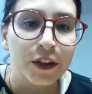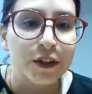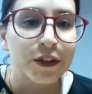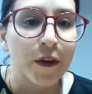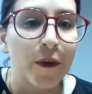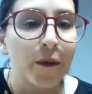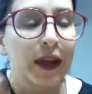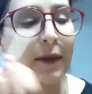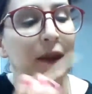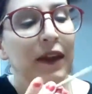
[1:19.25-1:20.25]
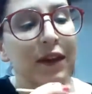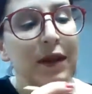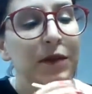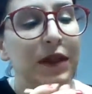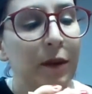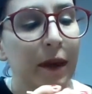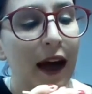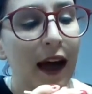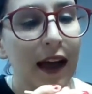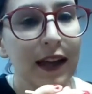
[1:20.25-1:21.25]
So we can give him some
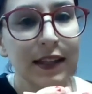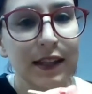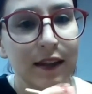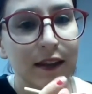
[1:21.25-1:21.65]
eyes,